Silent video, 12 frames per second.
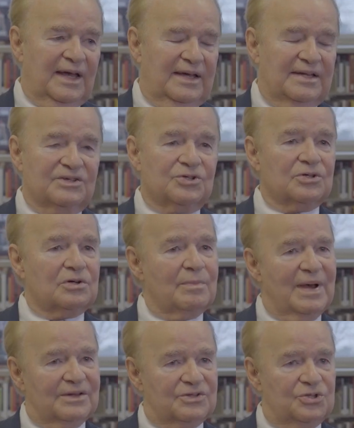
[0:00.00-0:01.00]
and it took
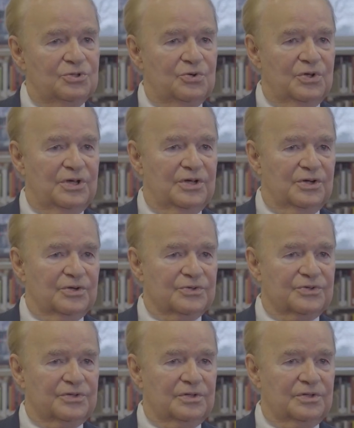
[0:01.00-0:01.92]
about 2 years